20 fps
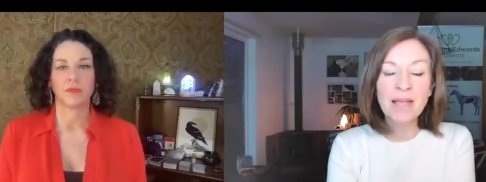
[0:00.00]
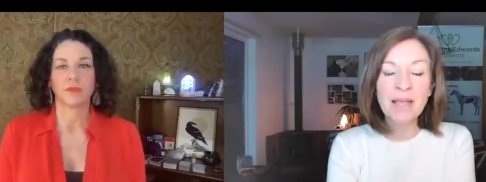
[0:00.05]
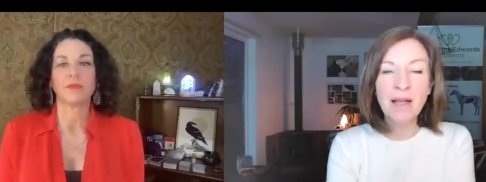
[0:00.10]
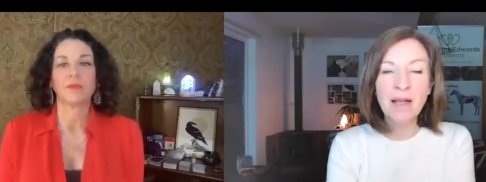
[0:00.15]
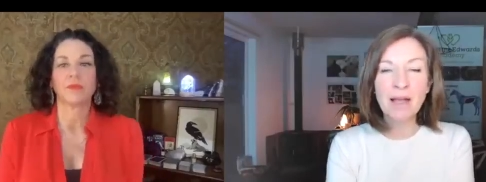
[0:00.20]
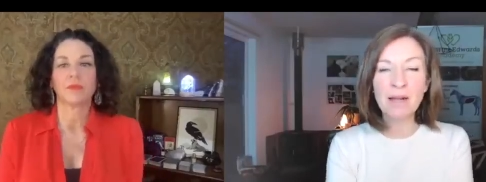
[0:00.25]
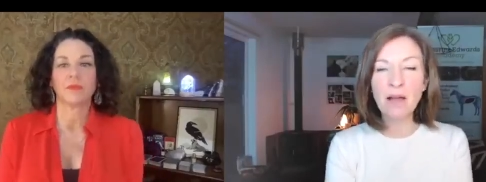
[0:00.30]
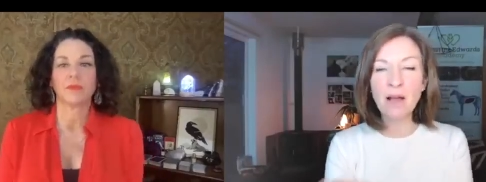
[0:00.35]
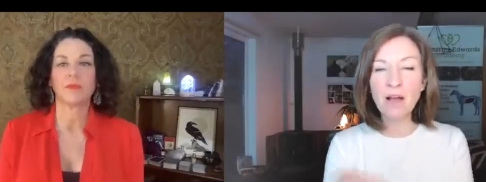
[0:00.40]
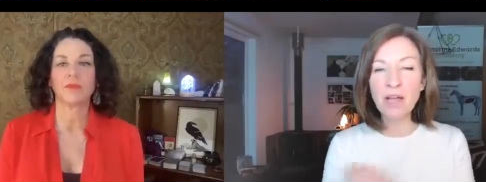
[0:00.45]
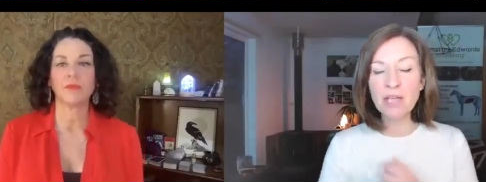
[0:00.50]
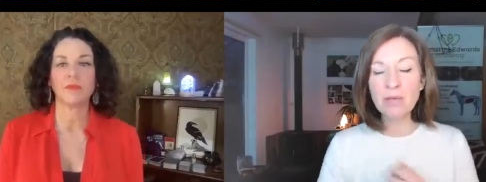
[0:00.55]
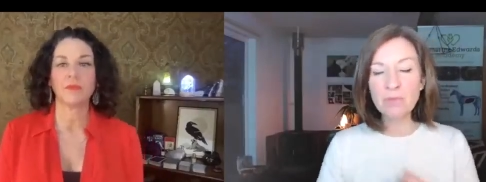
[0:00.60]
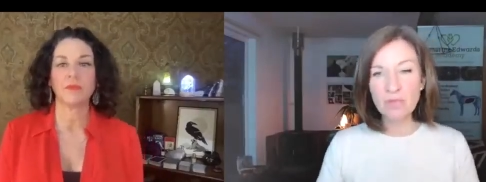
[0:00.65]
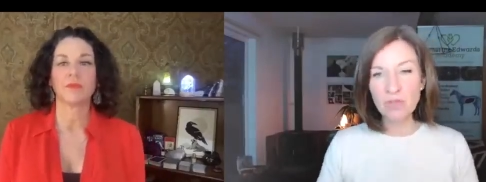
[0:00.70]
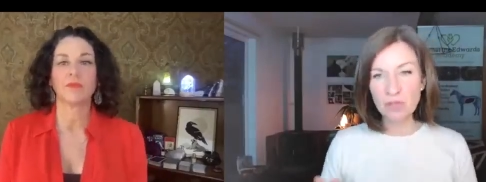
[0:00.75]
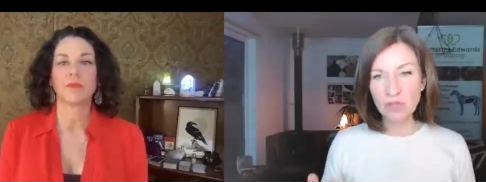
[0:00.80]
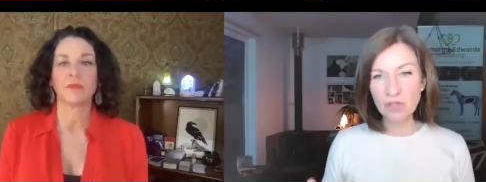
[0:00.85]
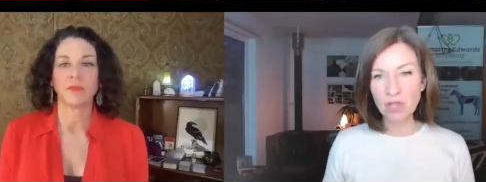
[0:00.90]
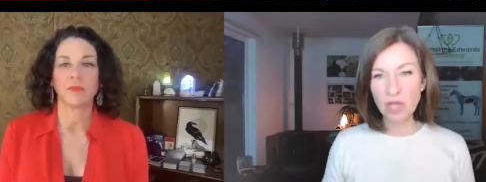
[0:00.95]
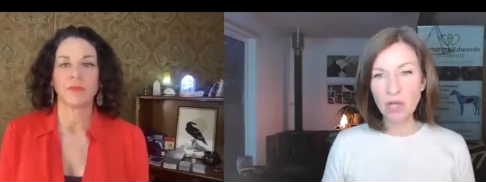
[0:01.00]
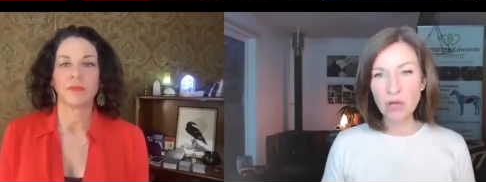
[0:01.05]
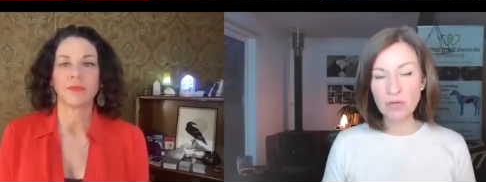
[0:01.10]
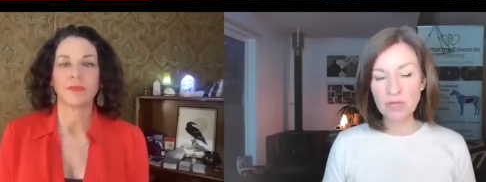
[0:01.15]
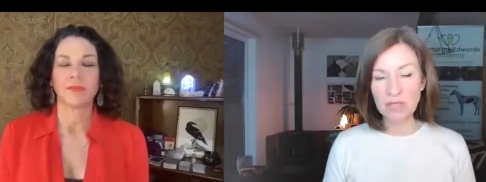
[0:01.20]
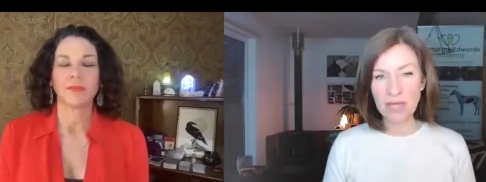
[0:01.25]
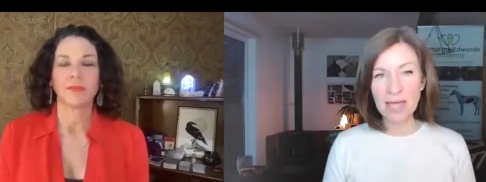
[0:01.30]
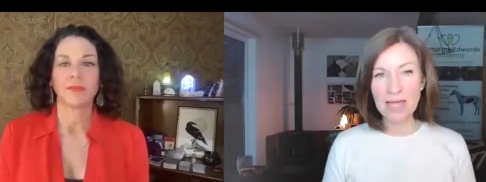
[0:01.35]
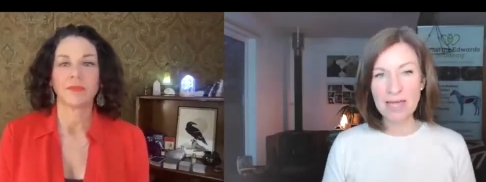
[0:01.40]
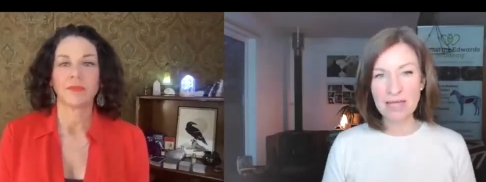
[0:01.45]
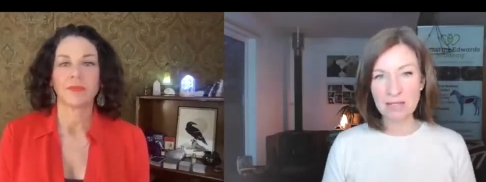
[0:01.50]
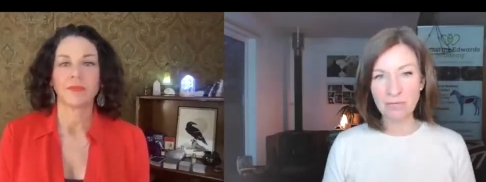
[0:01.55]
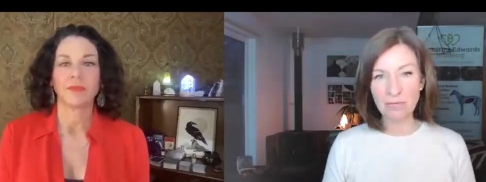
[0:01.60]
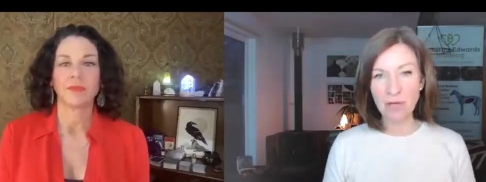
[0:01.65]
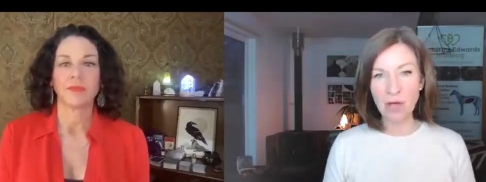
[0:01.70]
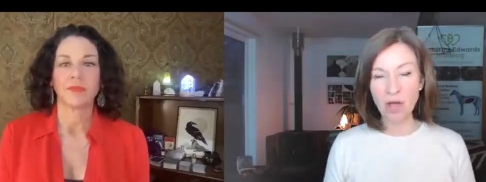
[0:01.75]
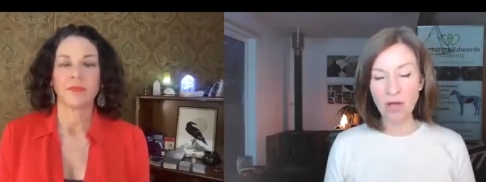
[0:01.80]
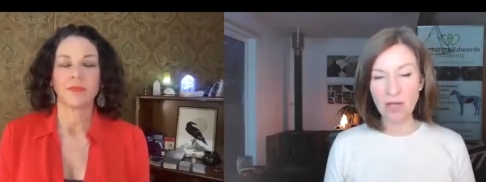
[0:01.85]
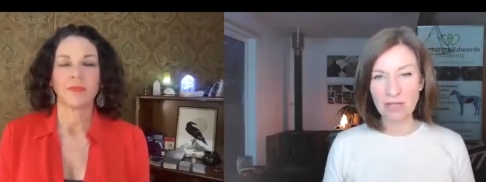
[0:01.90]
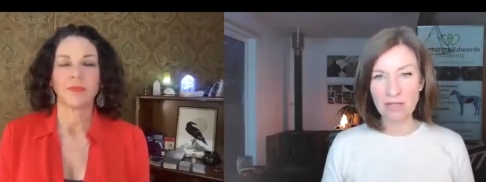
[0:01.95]
Speaker 1: And I mm-hmm. am so scared of
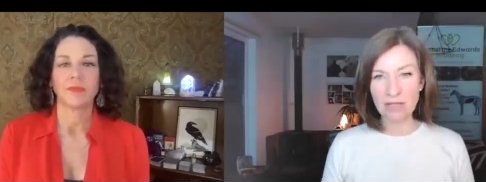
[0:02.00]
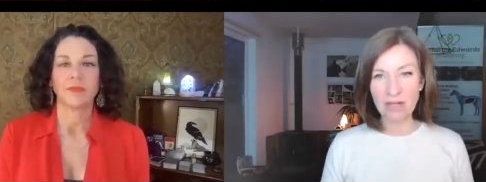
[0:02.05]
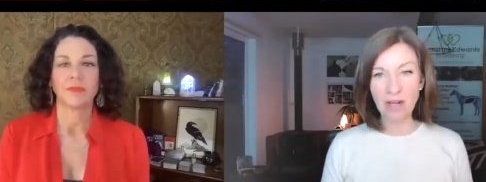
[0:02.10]
heights.